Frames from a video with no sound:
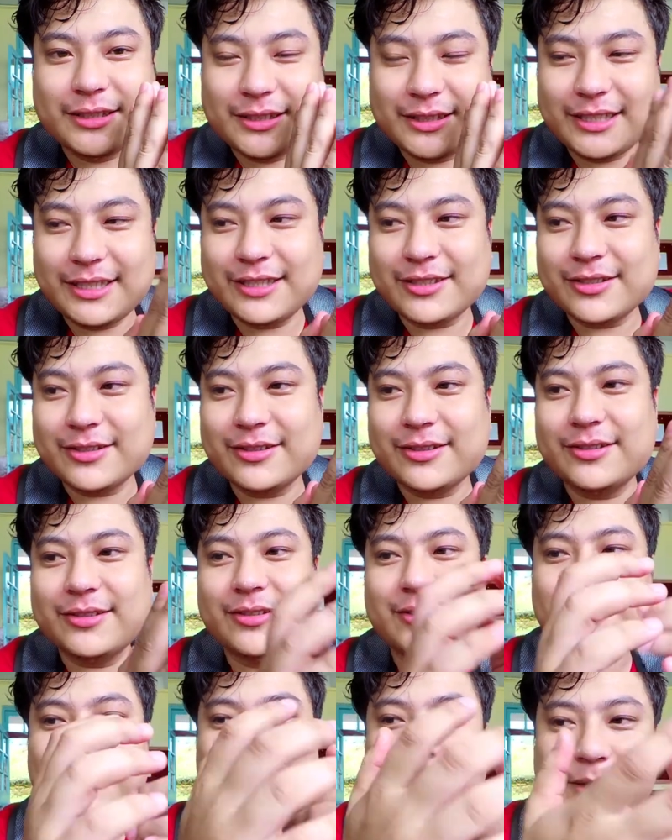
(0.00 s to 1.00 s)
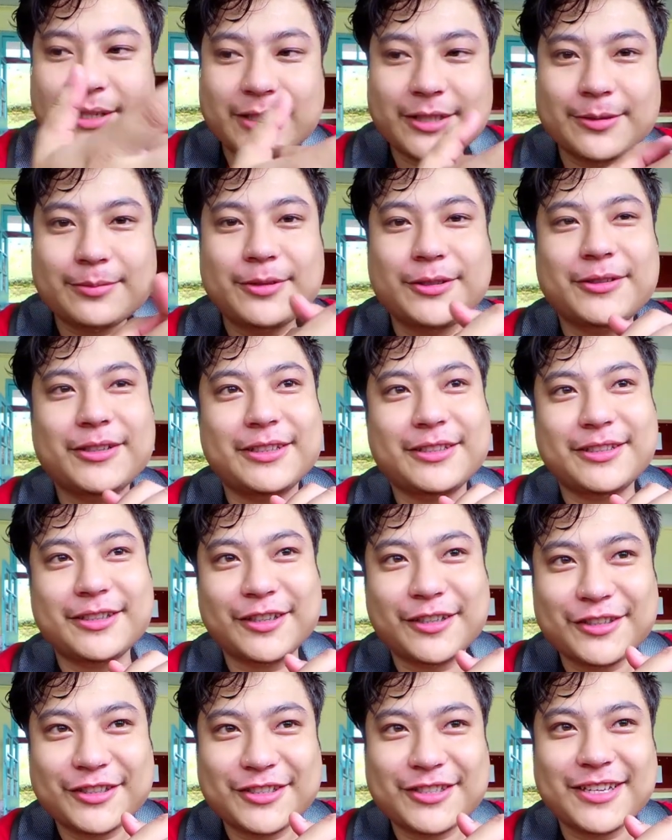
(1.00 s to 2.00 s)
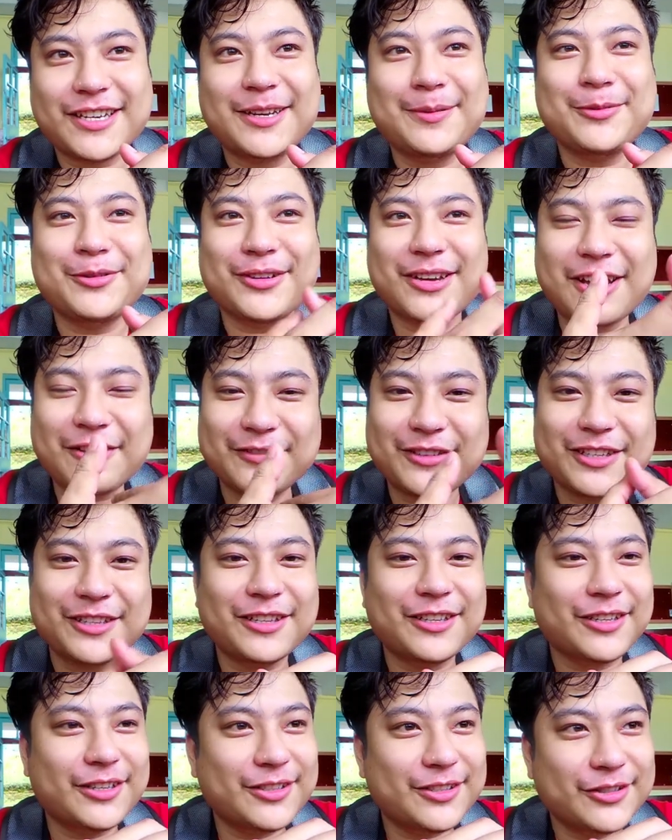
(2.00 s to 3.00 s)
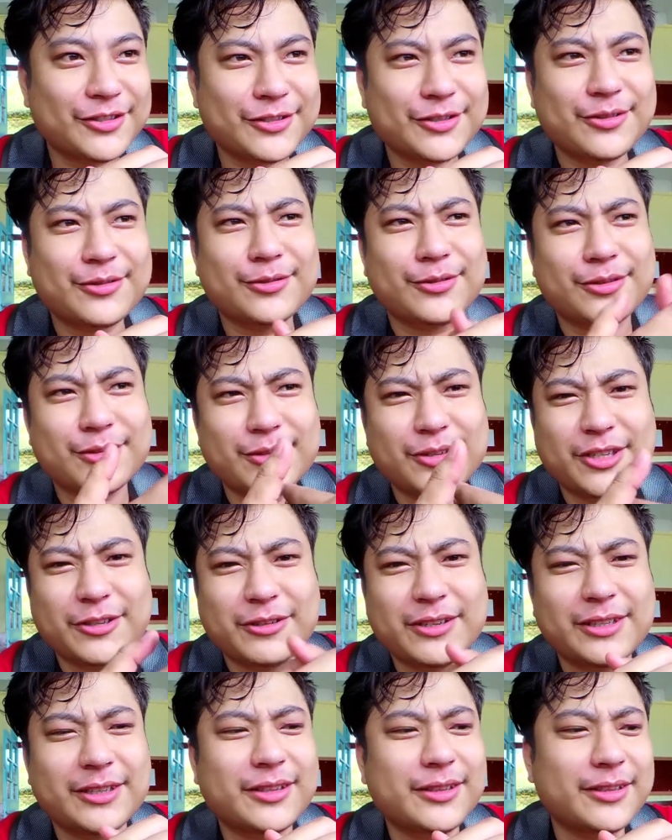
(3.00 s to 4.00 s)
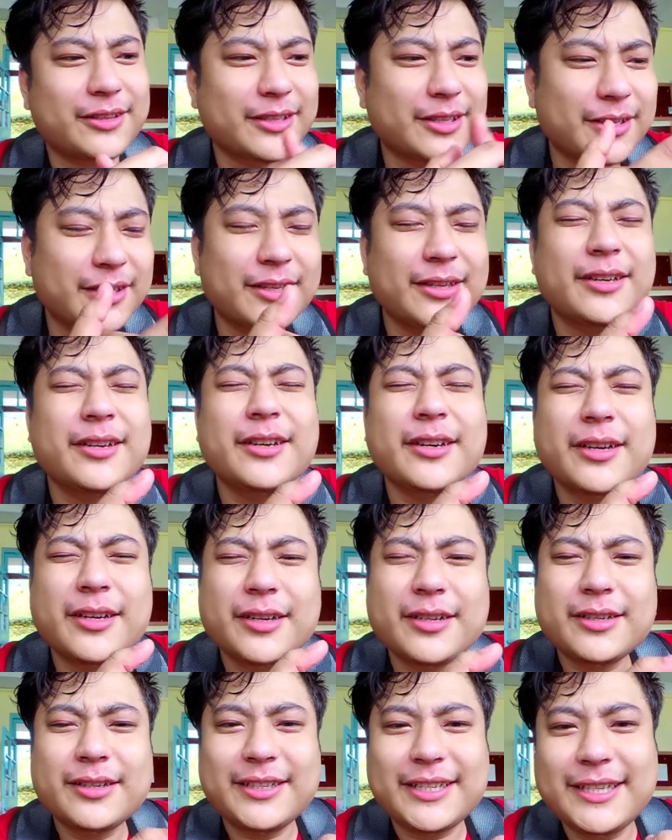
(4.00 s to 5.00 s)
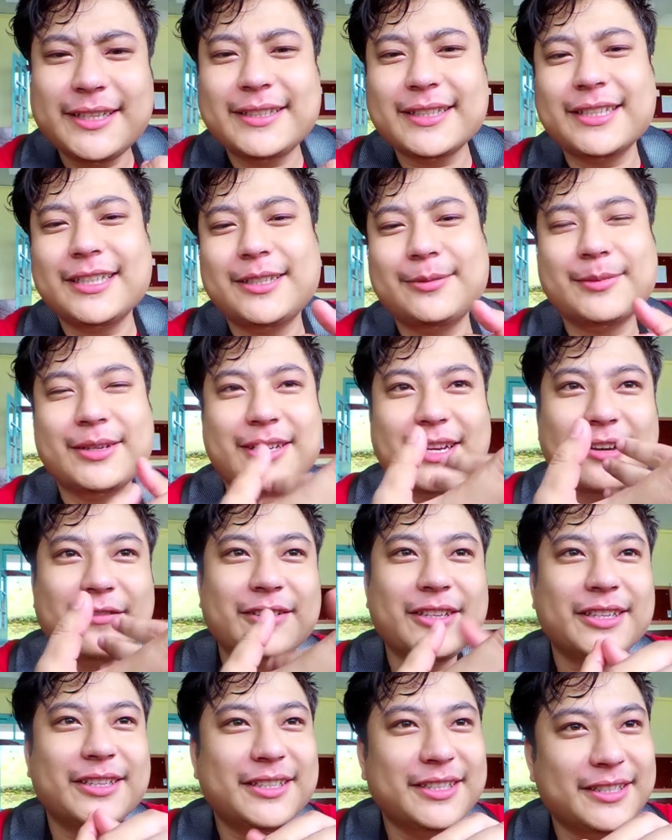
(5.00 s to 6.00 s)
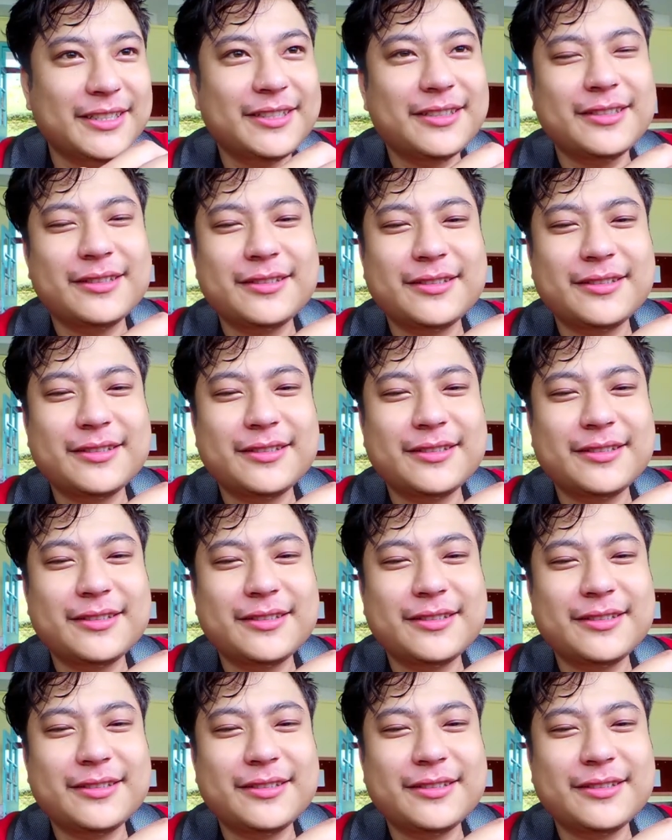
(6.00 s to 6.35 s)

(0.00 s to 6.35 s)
teachers meet up during the lunch time to have their lunch, or during the tea time and have the tea.